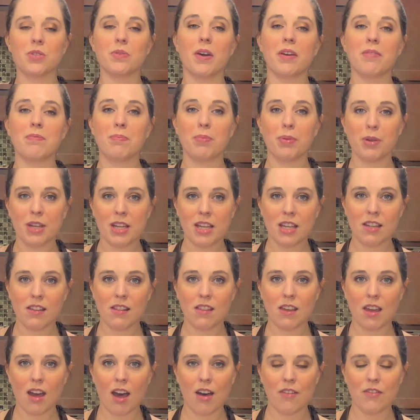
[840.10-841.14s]
I've preheated
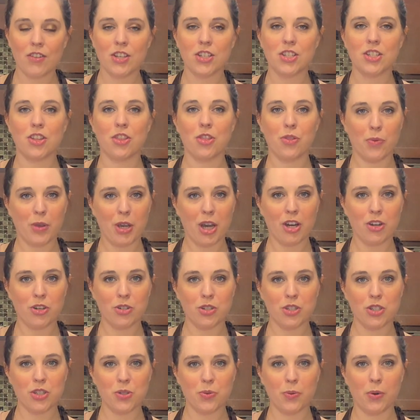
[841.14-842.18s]
the oven to
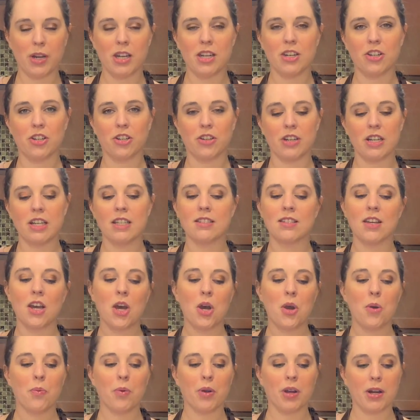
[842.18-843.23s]
320 degrees.
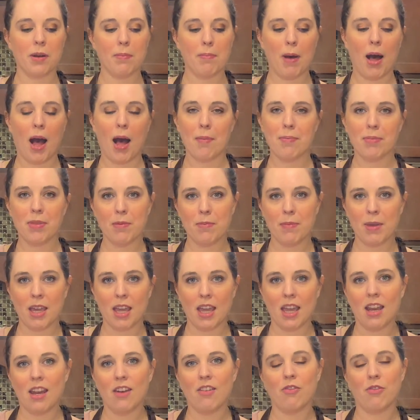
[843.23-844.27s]
We're gonna pop them
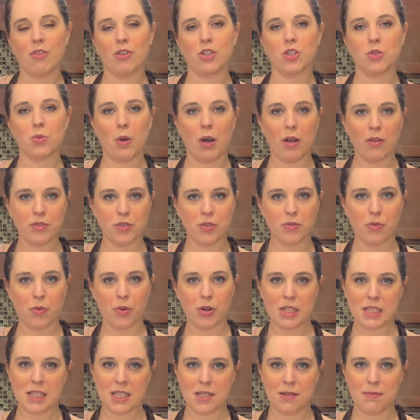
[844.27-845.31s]
in for 12 to
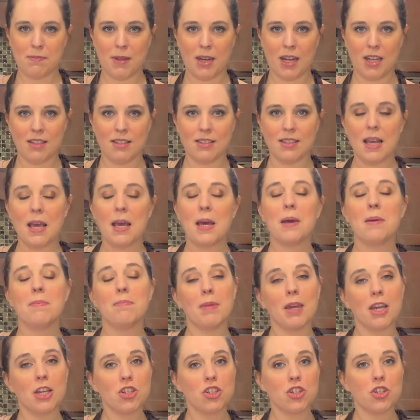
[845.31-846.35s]
14 minutes.
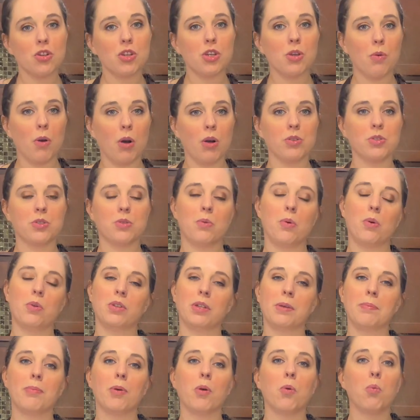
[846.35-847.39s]
Make sure you also only
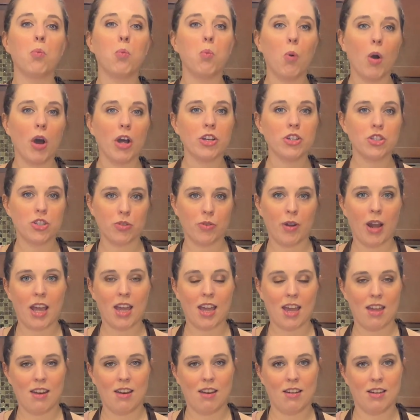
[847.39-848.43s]
put 1 tray
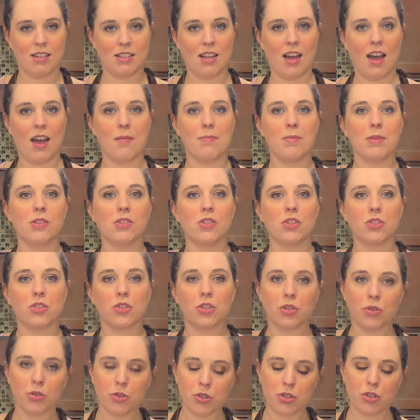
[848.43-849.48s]
in at a time. This is
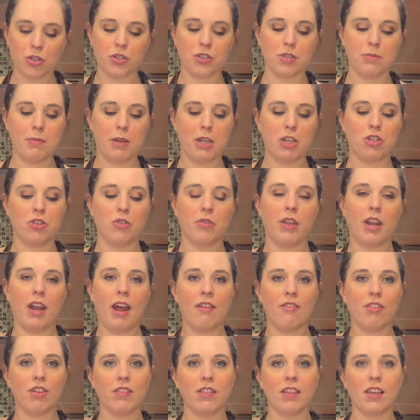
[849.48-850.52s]
crucial to make sure that
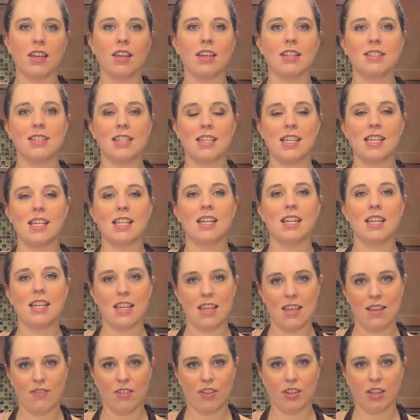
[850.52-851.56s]
everything gets heated
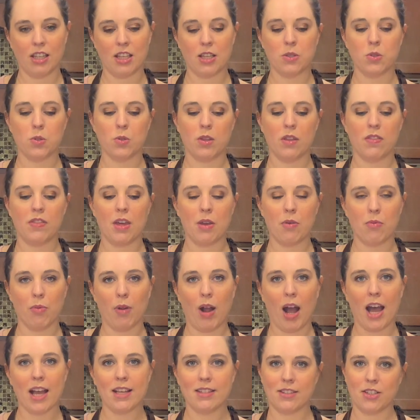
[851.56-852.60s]
evenly so that they
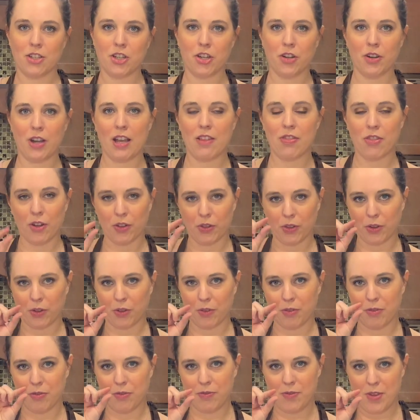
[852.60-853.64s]
rise and create their
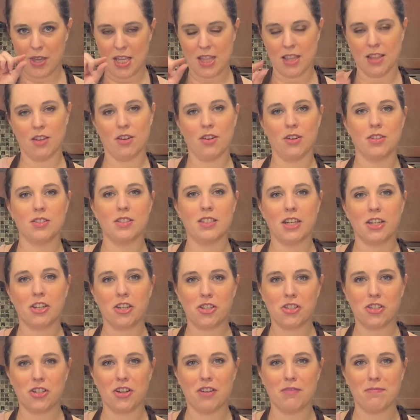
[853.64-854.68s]
little feet that are a
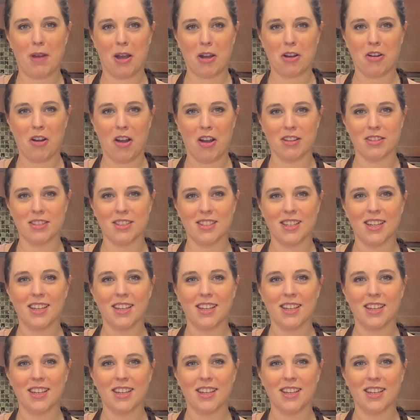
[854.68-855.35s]
signature of macarons.